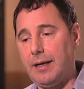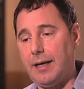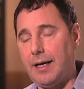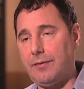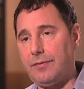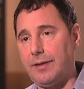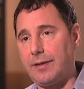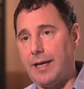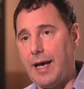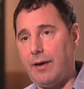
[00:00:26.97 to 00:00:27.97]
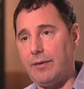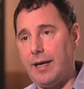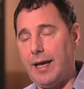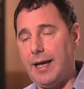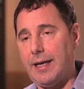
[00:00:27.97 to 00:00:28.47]
I fell down,
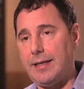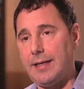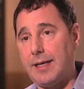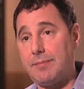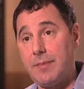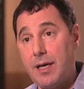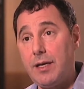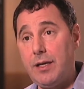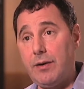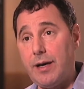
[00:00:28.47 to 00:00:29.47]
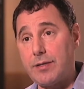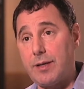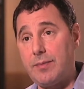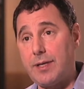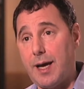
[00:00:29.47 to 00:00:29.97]
and you know how
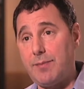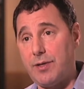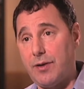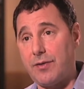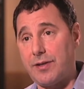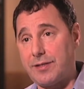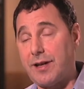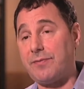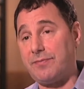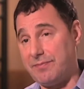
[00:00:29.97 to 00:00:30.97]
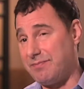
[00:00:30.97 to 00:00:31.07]
sometimes you know that stuff